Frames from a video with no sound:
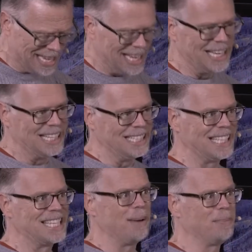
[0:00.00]

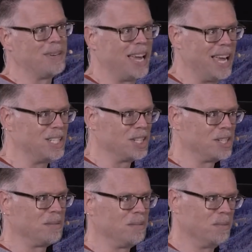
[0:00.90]
except I had
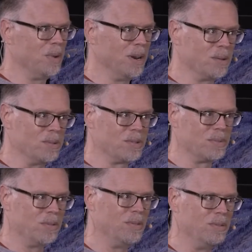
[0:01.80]
just one of
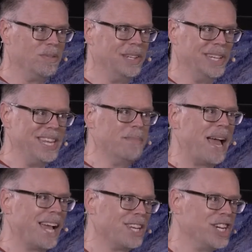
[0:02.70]
those lean
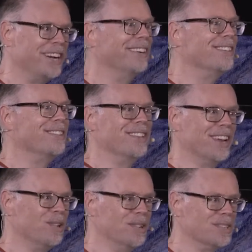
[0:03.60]
back chairs and
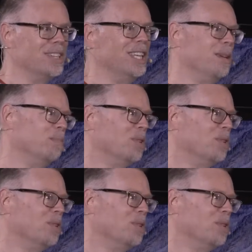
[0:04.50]
I couldn't sleep,